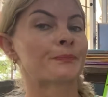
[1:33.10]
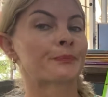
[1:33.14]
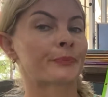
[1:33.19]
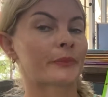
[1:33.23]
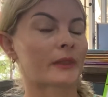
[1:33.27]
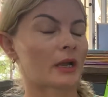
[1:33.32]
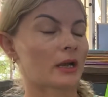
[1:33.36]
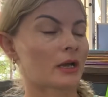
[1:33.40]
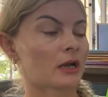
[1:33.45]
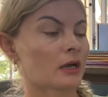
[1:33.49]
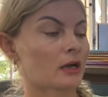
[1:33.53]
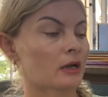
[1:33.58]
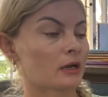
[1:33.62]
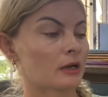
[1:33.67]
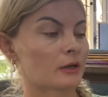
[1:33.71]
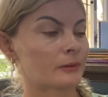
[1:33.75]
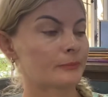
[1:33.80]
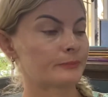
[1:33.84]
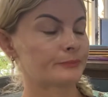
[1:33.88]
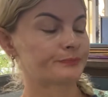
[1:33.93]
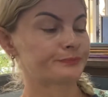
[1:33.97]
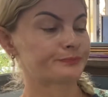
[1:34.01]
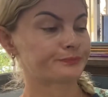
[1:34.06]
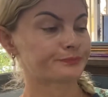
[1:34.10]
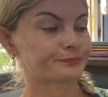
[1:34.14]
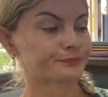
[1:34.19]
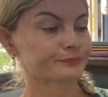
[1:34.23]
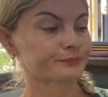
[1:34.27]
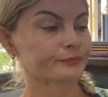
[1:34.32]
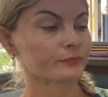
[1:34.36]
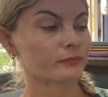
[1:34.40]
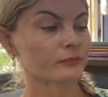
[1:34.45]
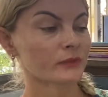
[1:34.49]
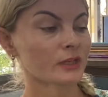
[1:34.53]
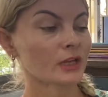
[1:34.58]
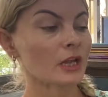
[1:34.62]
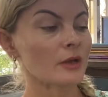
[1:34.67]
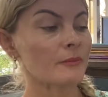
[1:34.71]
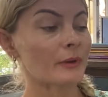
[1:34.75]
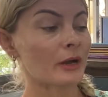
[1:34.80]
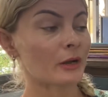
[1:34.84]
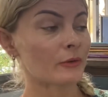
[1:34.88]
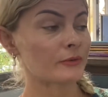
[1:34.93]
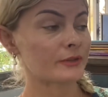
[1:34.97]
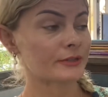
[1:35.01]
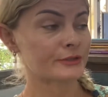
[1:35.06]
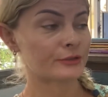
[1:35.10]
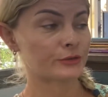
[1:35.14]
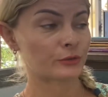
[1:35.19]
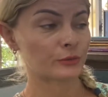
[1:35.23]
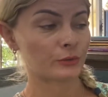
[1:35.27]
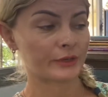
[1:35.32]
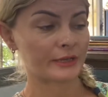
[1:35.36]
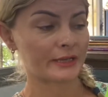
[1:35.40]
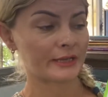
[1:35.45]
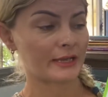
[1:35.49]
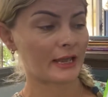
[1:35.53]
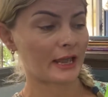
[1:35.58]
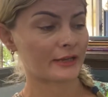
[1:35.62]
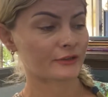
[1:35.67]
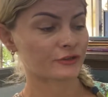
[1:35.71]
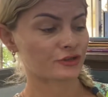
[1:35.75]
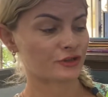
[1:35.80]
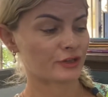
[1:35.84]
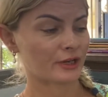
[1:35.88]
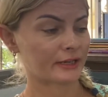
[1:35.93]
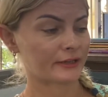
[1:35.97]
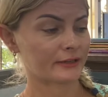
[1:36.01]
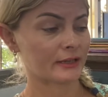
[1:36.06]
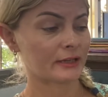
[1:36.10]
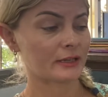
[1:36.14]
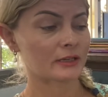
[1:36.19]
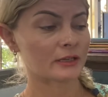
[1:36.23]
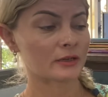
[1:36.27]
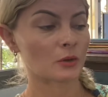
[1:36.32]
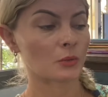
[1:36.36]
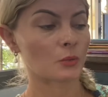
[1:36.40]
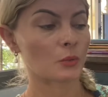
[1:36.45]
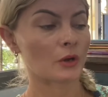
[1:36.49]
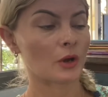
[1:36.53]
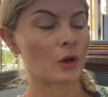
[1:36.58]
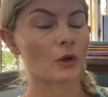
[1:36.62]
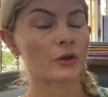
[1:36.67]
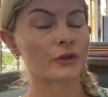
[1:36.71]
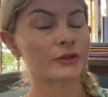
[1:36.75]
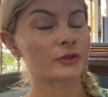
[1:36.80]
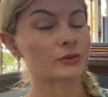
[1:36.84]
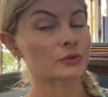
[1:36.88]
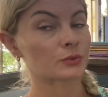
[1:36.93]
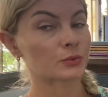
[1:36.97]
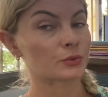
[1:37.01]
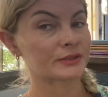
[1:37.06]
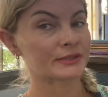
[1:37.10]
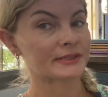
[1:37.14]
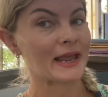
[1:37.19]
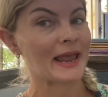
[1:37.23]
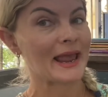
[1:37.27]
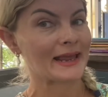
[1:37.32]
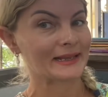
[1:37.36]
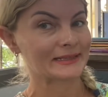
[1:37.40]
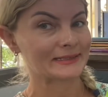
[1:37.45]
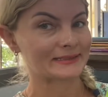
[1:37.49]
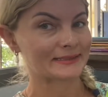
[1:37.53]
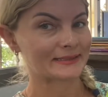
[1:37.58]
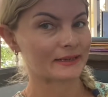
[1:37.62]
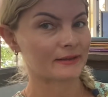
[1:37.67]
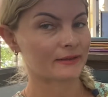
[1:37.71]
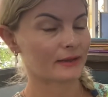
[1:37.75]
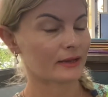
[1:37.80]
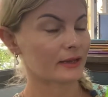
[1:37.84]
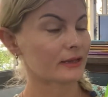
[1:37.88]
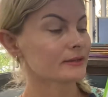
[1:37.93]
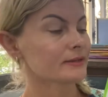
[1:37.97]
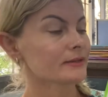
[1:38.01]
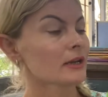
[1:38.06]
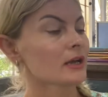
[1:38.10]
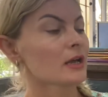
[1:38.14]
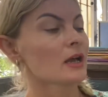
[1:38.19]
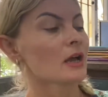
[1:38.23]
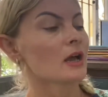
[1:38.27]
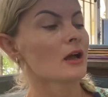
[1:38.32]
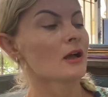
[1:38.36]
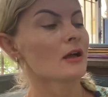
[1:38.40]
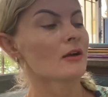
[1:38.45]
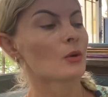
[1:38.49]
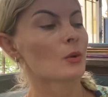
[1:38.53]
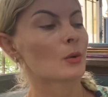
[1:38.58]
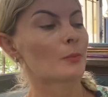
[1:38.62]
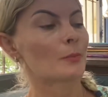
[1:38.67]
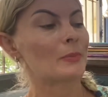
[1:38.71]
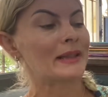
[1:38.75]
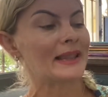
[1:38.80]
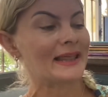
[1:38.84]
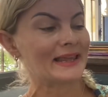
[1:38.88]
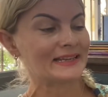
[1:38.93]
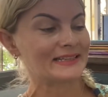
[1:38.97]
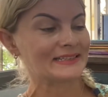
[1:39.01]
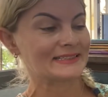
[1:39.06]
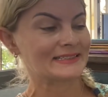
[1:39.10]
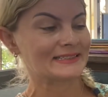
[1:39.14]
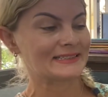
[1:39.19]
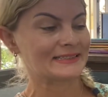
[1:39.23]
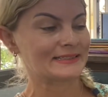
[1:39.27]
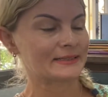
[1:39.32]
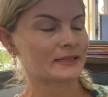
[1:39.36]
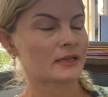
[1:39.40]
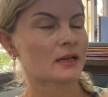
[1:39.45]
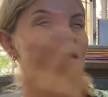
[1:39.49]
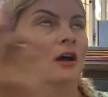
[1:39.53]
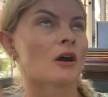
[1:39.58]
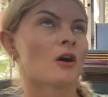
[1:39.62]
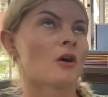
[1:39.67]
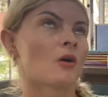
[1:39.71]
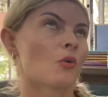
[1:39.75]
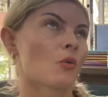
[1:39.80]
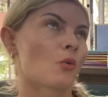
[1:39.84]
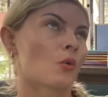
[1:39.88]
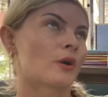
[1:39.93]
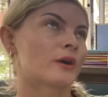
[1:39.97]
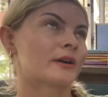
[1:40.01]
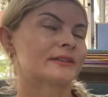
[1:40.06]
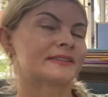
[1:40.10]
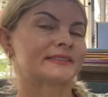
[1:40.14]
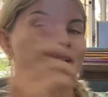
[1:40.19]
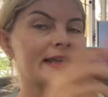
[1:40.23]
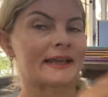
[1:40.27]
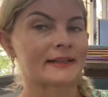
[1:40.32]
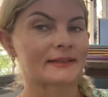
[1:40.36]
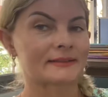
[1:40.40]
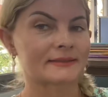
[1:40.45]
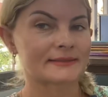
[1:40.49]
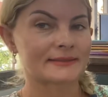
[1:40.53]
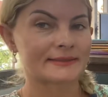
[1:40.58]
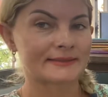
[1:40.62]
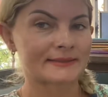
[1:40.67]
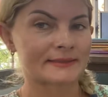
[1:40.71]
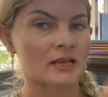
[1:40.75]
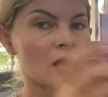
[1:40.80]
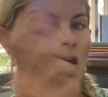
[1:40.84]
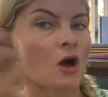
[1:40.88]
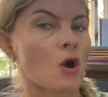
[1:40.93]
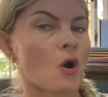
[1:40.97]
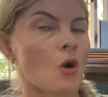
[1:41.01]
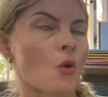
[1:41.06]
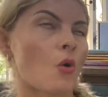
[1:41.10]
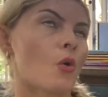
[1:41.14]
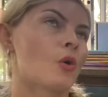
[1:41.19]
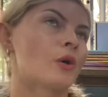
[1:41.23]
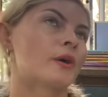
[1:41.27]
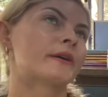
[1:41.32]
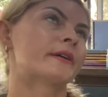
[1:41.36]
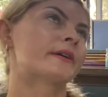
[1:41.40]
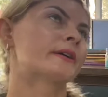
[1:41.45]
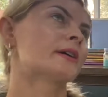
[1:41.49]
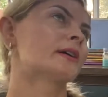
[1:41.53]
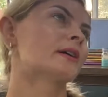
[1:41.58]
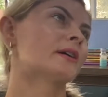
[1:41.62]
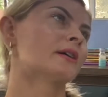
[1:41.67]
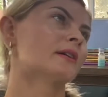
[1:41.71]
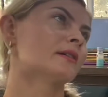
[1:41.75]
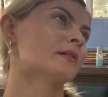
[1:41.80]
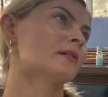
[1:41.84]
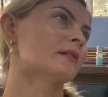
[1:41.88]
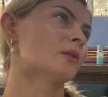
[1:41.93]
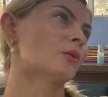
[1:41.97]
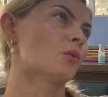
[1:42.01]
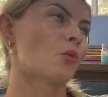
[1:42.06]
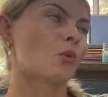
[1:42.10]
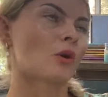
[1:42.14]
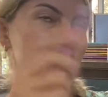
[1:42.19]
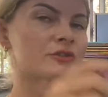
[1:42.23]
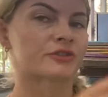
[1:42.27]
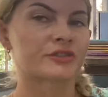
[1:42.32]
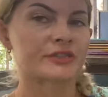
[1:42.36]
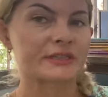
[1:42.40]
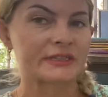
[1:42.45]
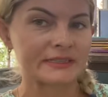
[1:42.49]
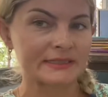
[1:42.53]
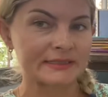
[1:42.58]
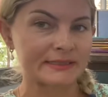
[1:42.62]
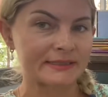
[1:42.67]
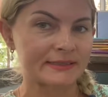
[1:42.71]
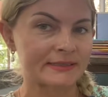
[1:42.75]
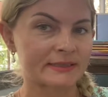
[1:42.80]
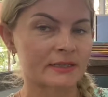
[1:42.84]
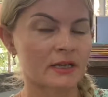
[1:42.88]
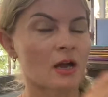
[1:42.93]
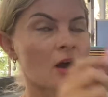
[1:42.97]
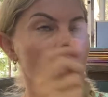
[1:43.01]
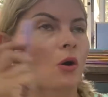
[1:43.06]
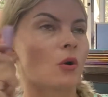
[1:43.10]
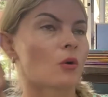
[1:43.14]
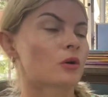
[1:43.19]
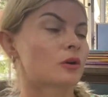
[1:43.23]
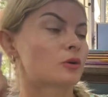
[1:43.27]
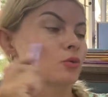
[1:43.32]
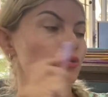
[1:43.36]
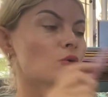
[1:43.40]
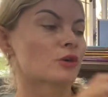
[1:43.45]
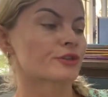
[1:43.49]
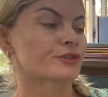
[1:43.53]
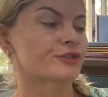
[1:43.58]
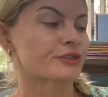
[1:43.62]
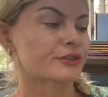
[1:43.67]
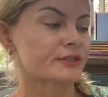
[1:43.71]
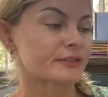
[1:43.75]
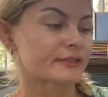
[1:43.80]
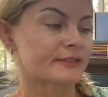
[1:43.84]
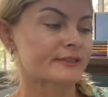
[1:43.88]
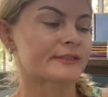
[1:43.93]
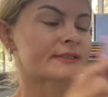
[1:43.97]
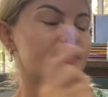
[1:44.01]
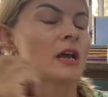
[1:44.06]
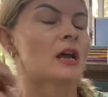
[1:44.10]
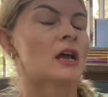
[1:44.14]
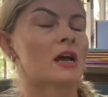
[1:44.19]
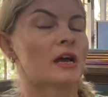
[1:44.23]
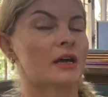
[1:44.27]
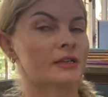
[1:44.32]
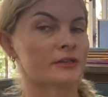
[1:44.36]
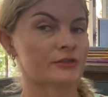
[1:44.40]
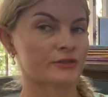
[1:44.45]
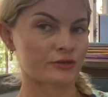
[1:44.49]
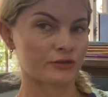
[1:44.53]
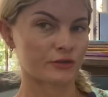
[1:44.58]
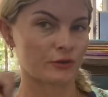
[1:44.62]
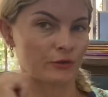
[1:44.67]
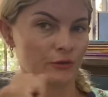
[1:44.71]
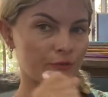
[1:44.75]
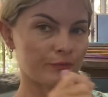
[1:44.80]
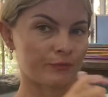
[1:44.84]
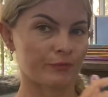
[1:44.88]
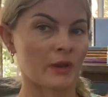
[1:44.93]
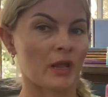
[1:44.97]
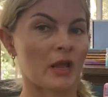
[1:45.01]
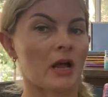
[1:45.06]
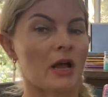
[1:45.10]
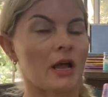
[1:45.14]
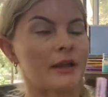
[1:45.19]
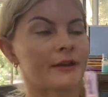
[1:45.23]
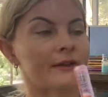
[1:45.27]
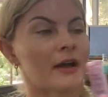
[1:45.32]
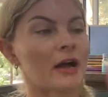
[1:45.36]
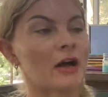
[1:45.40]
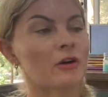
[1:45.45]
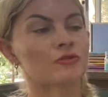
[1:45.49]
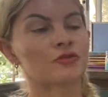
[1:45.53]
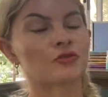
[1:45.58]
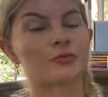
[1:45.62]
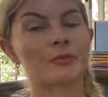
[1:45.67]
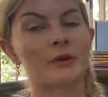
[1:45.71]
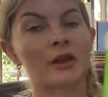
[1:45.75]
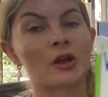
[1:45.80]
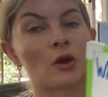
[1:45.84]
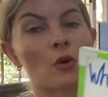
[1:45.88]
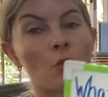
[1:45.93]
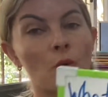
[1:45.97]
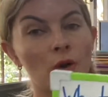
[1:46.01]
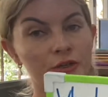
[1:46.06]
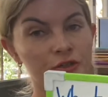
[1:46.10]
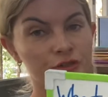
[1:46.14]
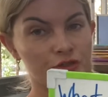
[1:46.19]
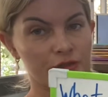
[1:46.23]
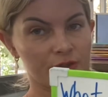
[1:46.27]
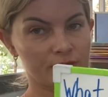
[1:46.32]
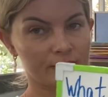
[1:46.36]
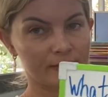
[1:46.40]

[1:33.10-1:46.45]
about this rule, he and she and it, we use with s in the end. Place, or tells, or watches, or washes, and so on. And how to make question in